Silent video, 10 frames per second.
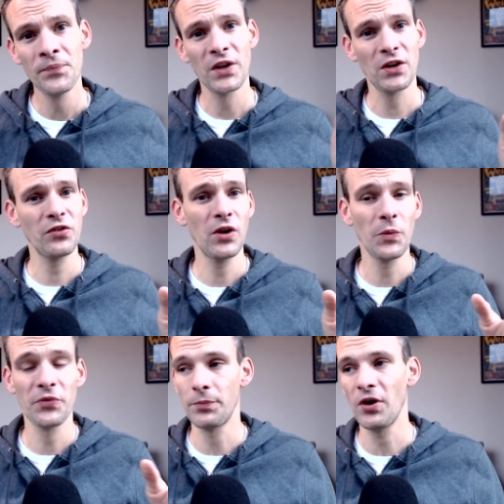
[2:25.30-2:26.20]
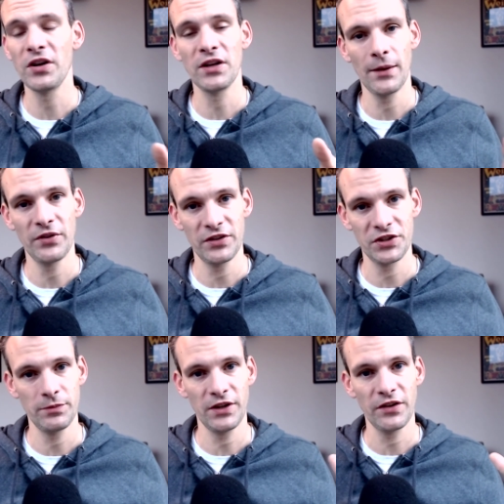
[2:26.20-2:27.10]
It also helps the party
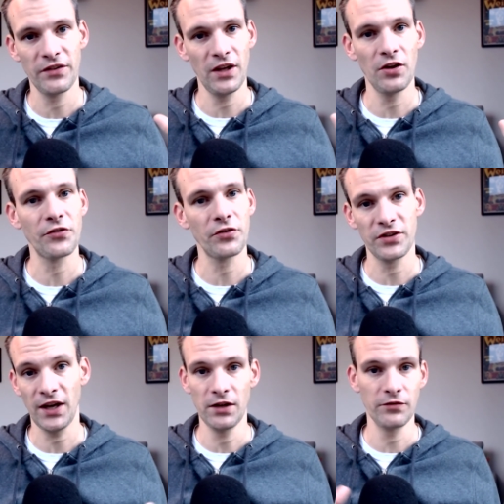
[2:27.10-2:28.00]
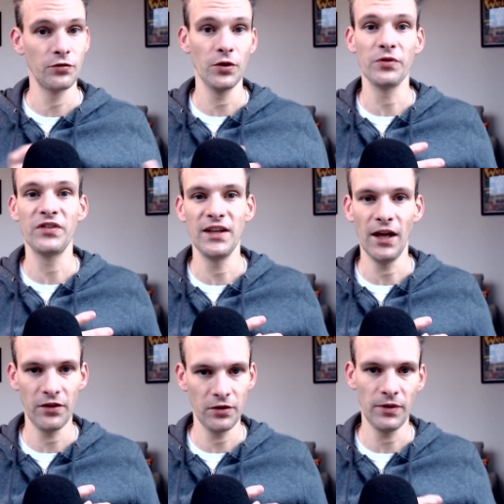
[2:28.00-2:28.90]
composition because they all start to kind of grow
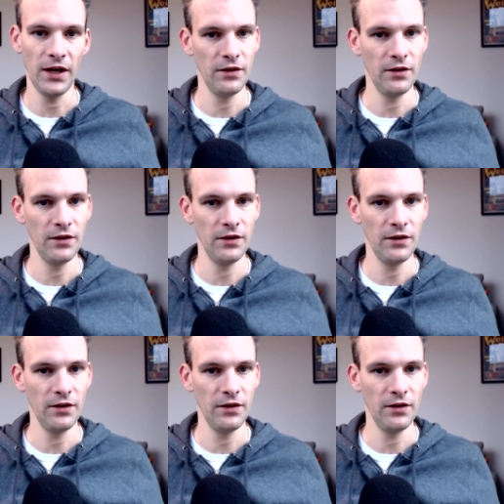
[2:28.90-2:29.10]
together, right?